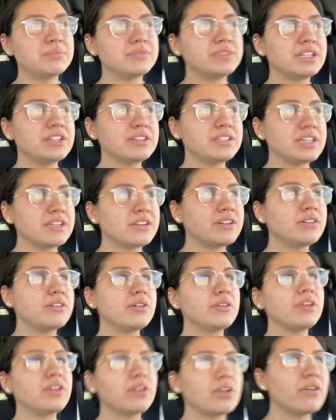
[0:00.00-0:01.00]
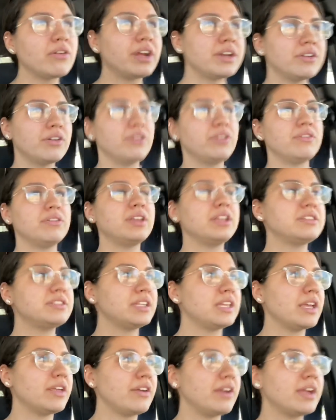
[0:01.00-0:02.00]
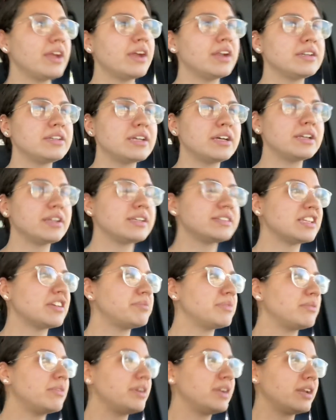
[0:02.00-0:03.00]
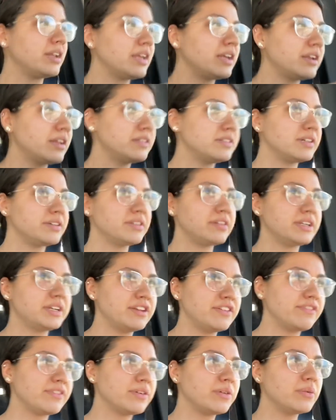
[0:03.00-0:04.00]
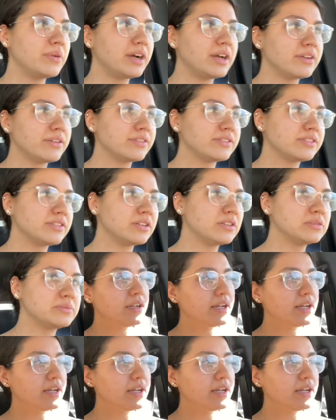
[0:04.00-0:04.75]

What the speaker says: they're like, oh, you know, I know you need to get your hair done, because I've been wanting to get it done already for a while, so.